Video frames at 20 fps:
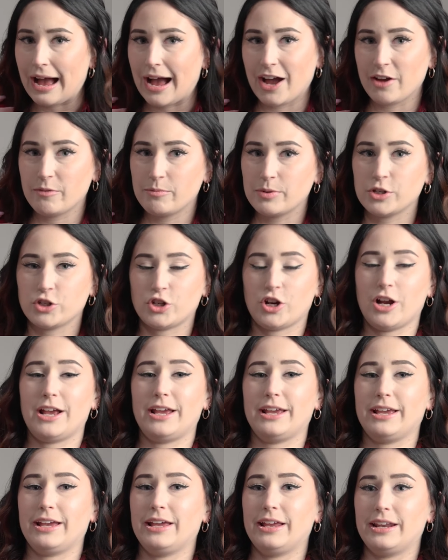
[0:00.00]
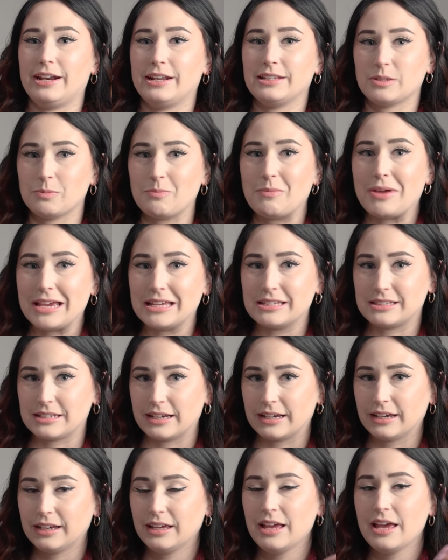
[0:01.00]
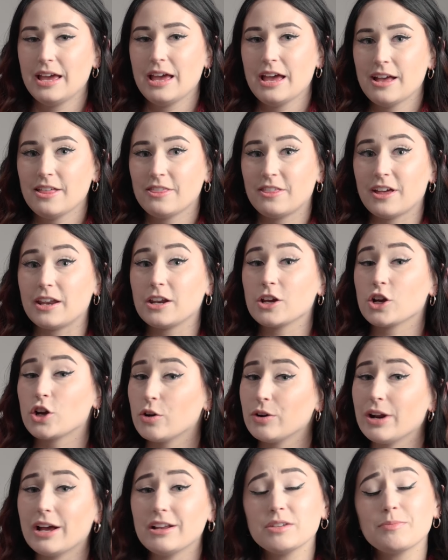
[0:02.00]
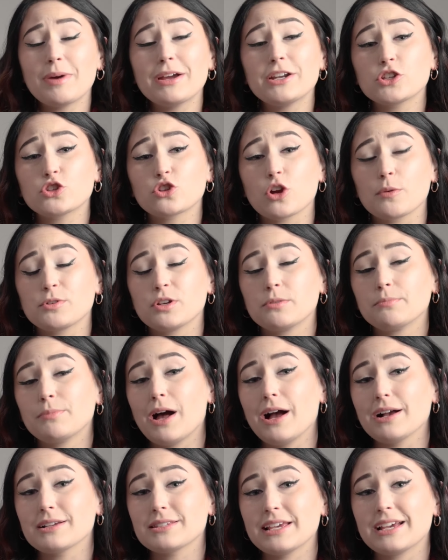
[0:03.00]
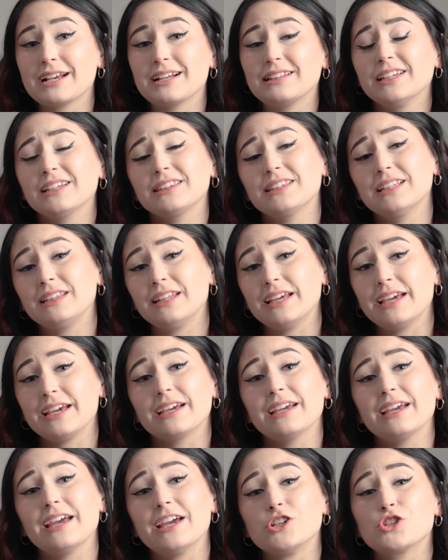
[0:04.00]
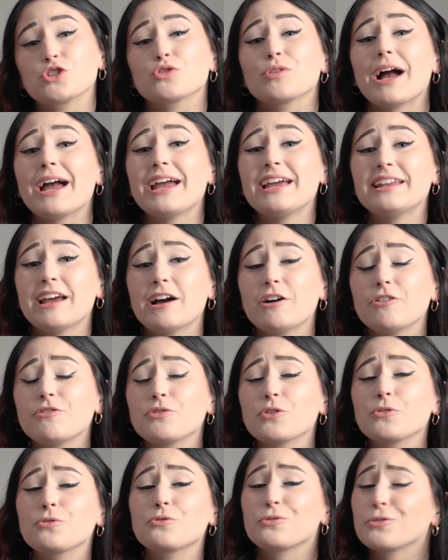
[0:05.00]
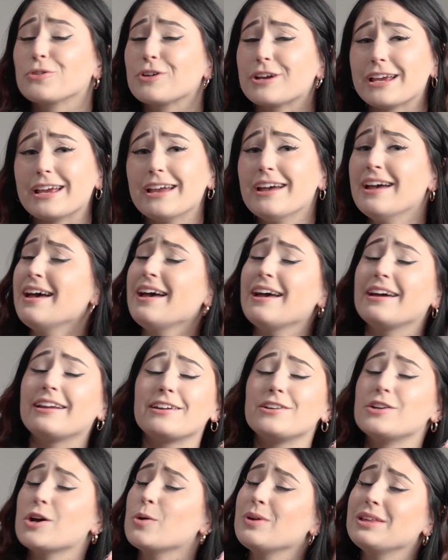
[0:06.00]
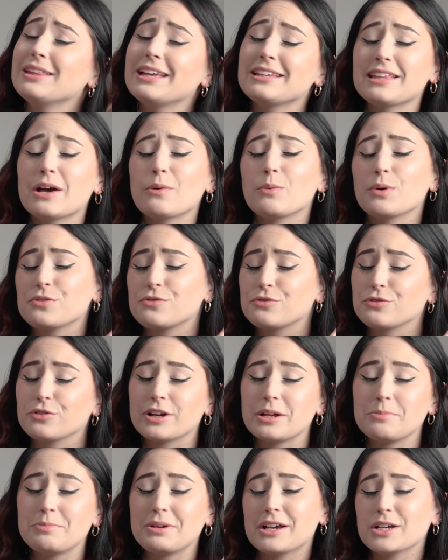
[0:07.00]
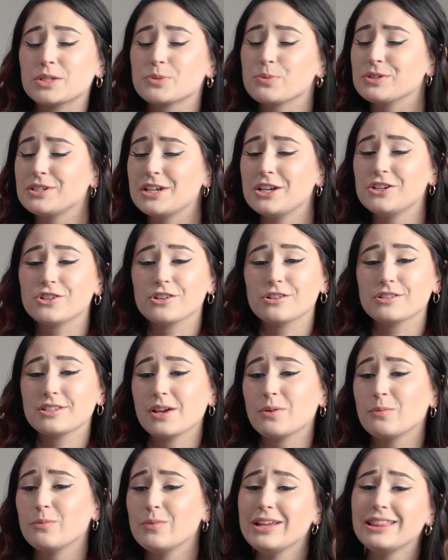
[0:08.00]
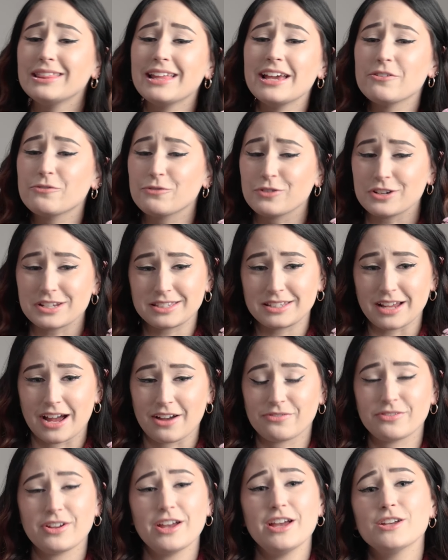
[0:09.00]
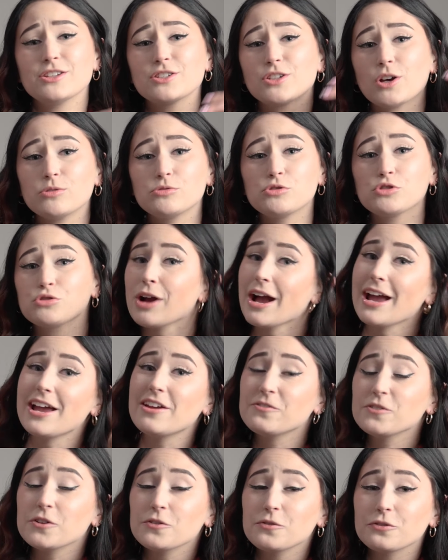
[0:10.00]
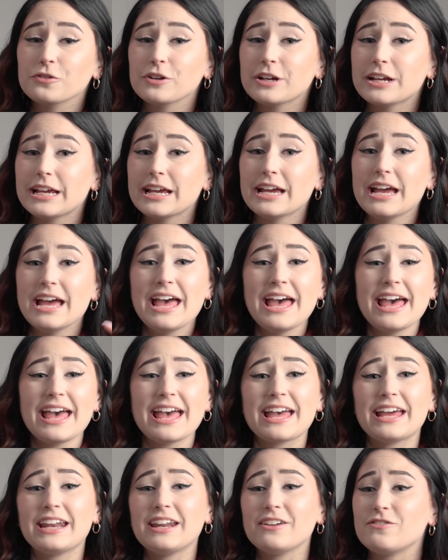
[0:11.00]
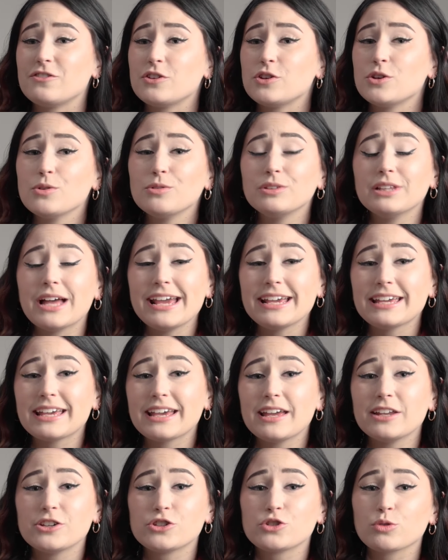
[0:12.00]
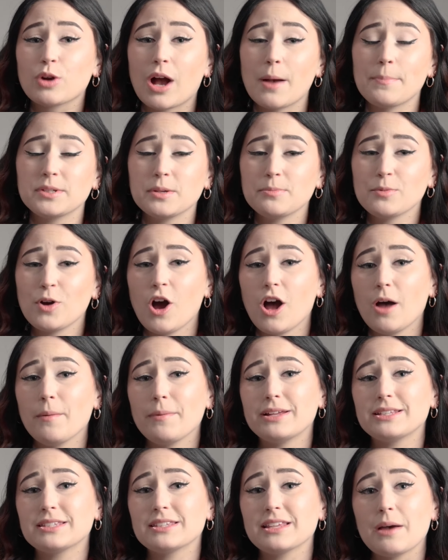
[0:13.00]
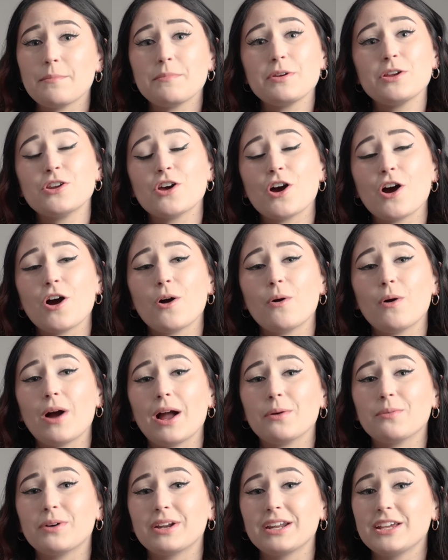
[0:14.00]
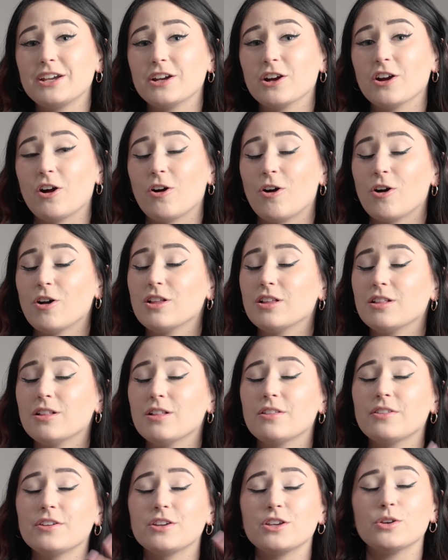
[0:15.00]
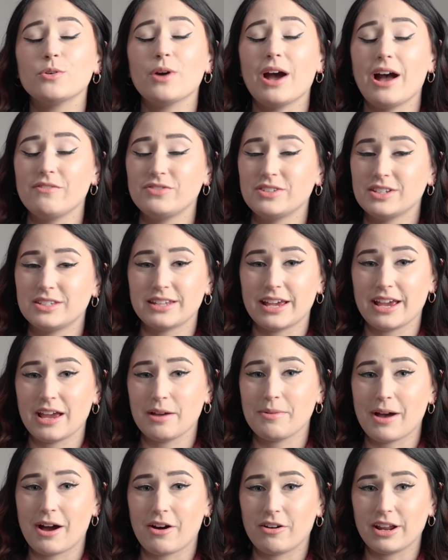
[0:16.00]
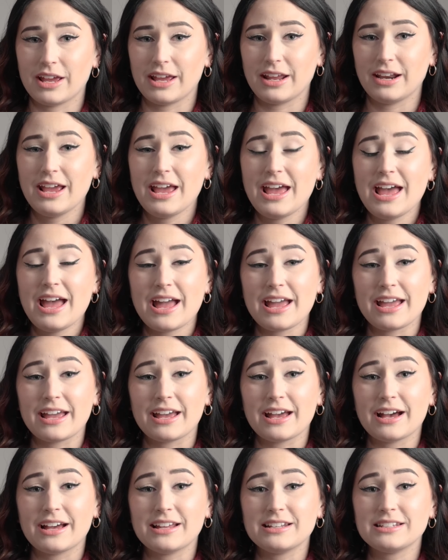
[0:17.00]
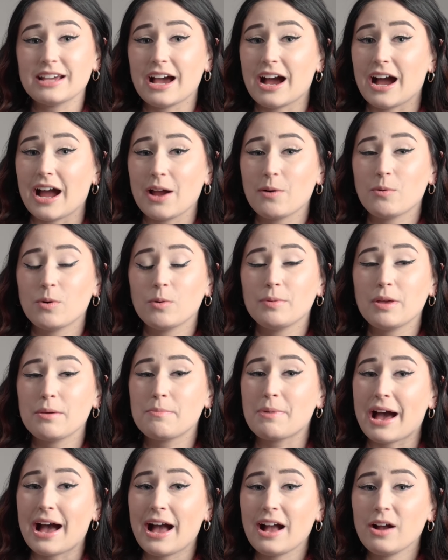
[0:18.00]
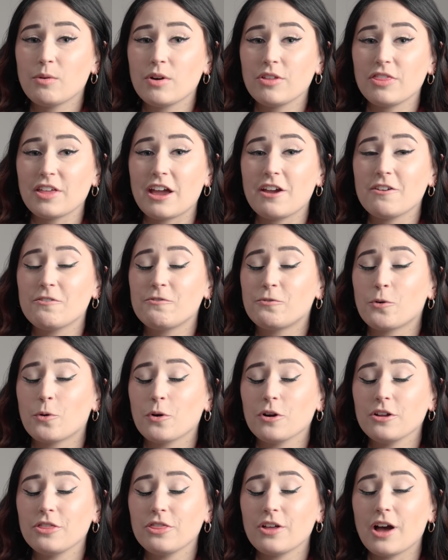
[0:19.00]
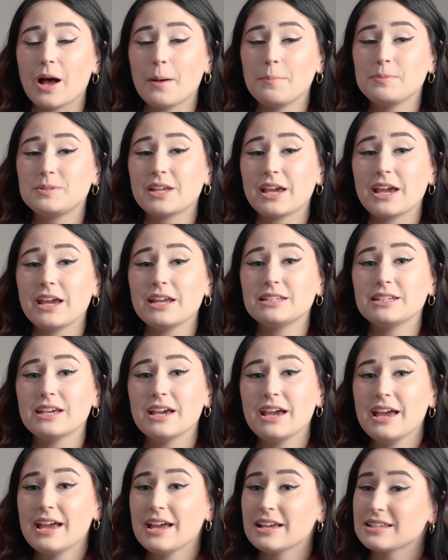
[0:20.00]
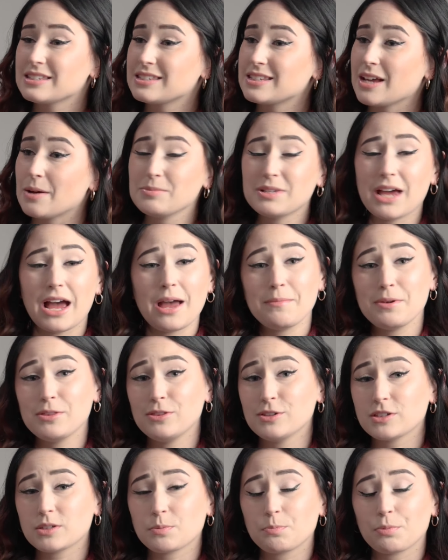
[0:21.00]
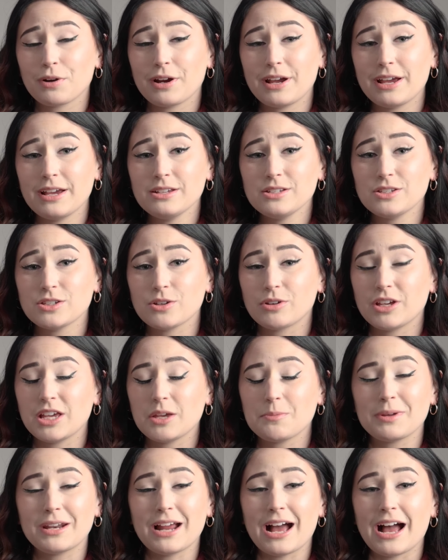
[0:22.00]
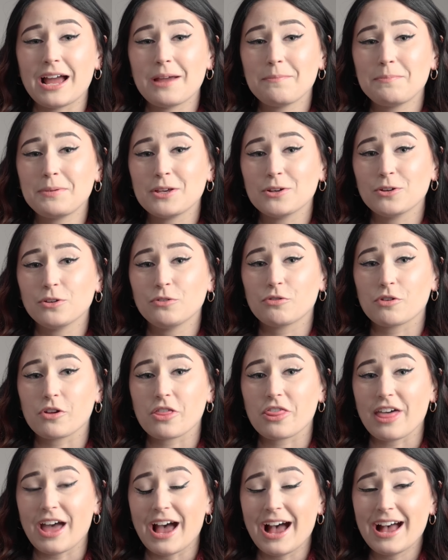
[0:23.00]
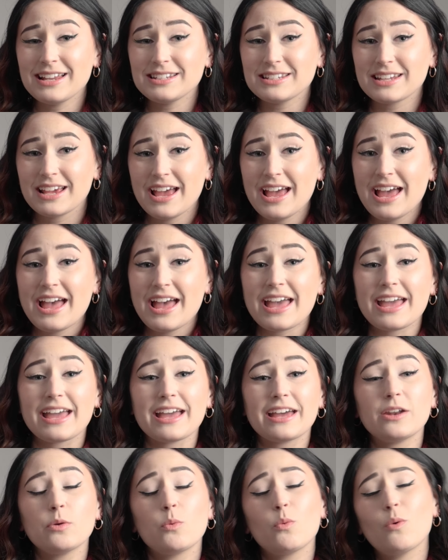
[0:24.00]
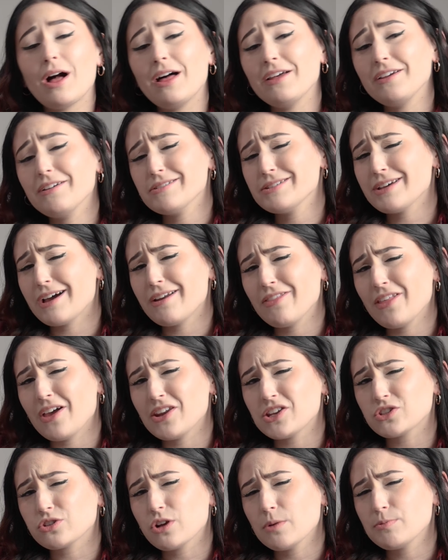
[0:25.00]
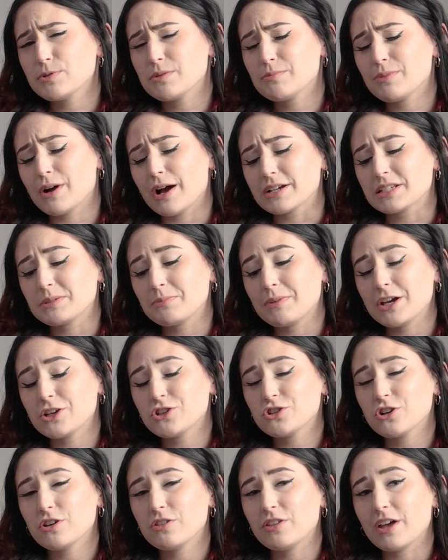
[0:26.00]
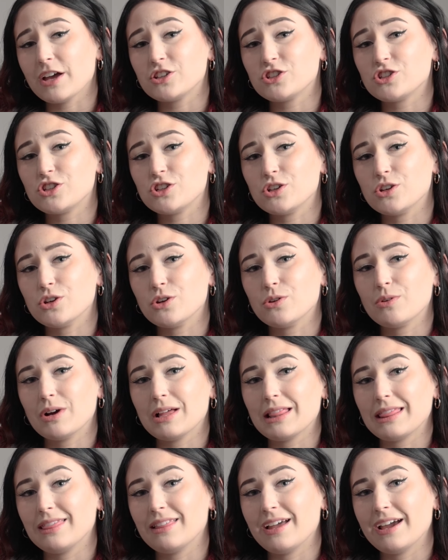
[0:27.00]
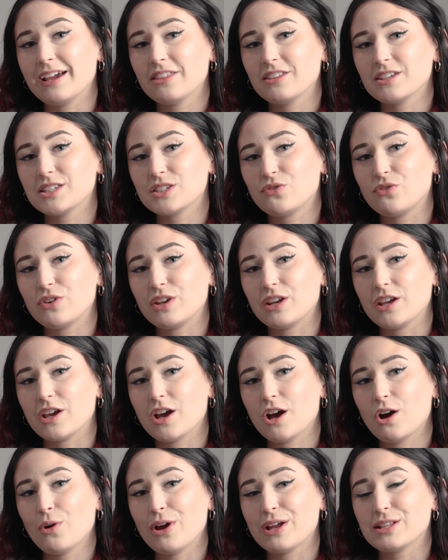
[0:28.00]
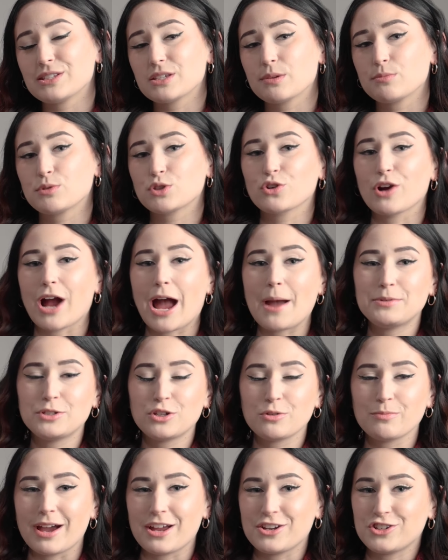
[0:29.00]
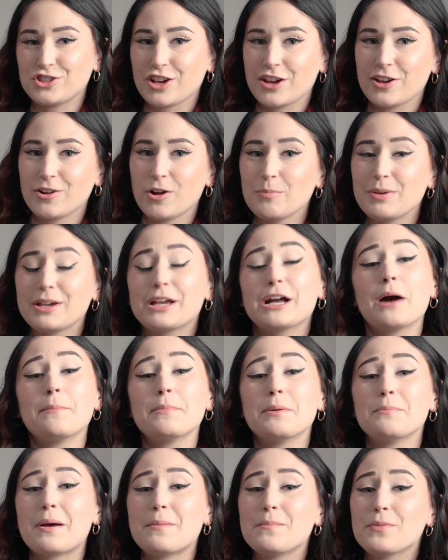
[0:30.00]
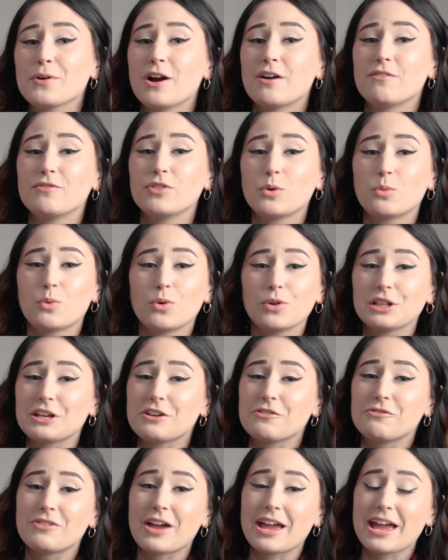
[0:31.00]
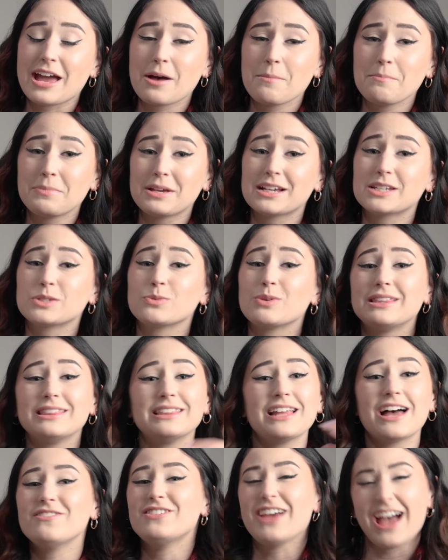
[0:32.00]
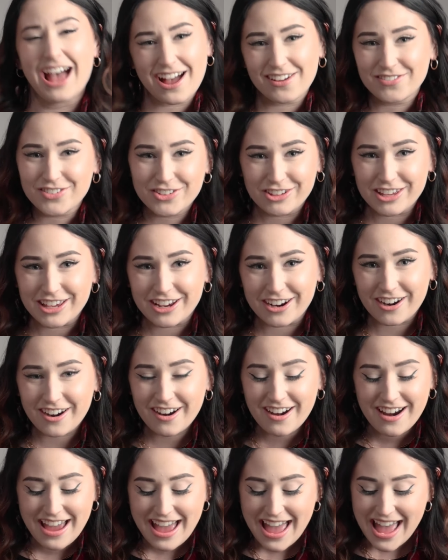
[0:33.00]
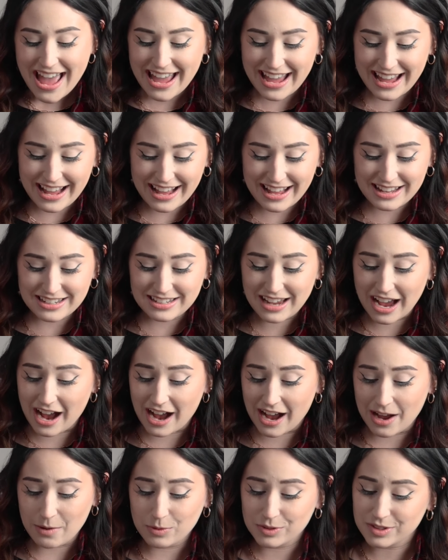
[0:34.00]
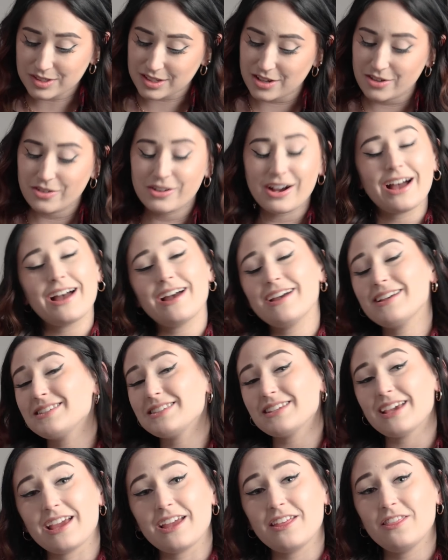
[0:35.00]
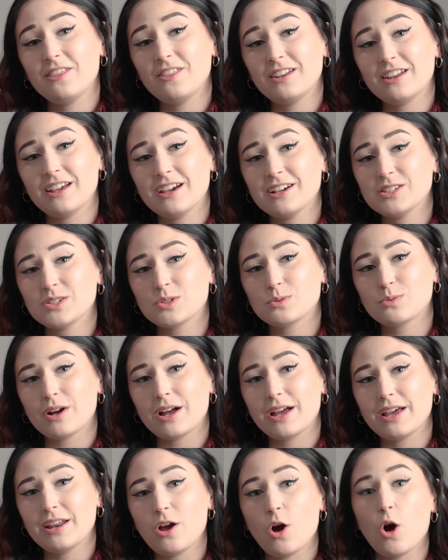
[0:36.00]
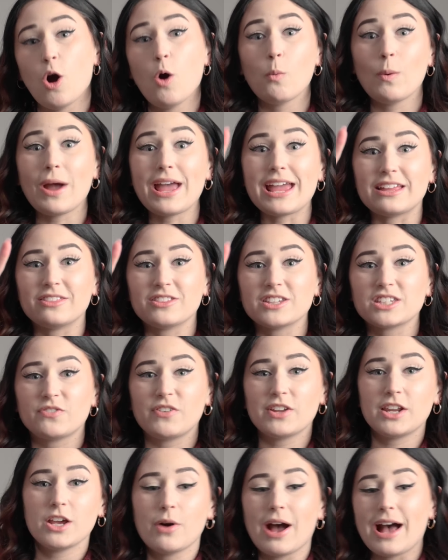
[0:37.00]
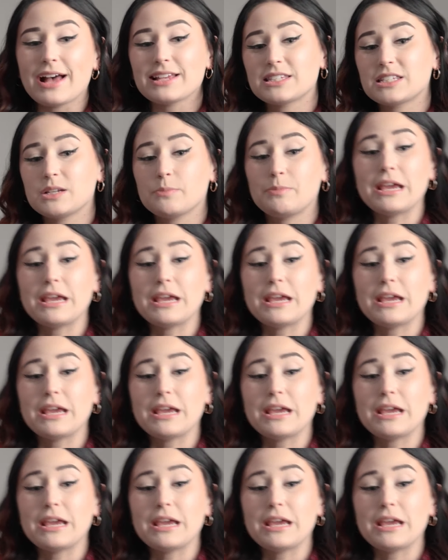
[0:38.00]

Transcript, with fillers: I've been trying it and it's amazing, then go down to my description box and click the link and try it now for free. And I know we like that word free because we're teachers and we like free stuff. So try it for free. And if you like it, drop some comments, let me know. I want to hear all that you have to say about it. And I will be back with a fourth update sometime in the spring, so keep an eye peeled for that. And while you're down in that description box, make sure that you like this video and subscribe to my channel. Become a member of the Woolley Fam because we love to have you here. And I will see you guys in the next one. Oh wait, this video has to